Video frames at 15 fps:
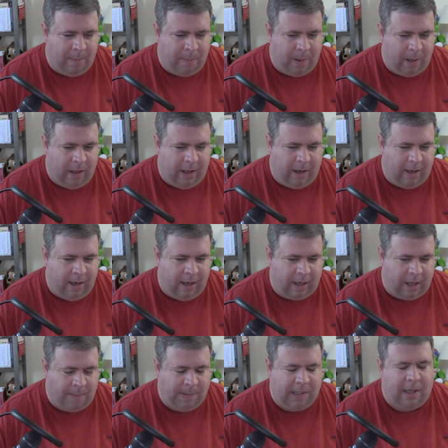but it
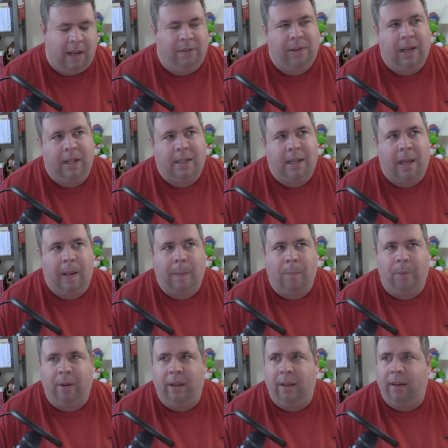comes kind of at a time
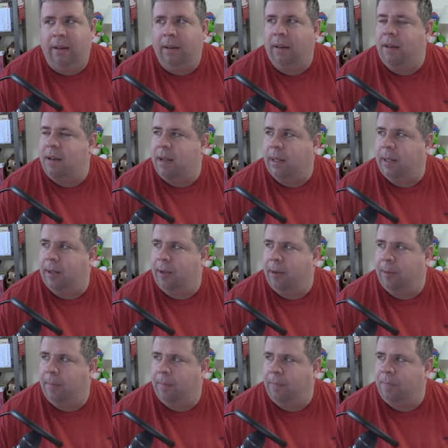when,
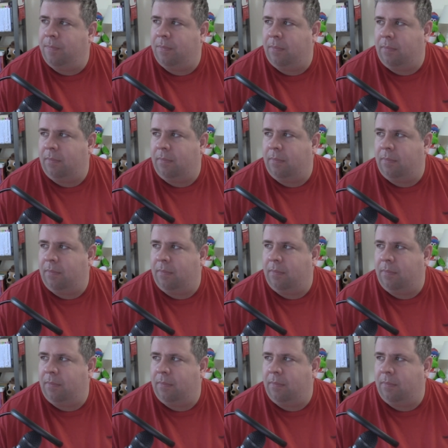I'm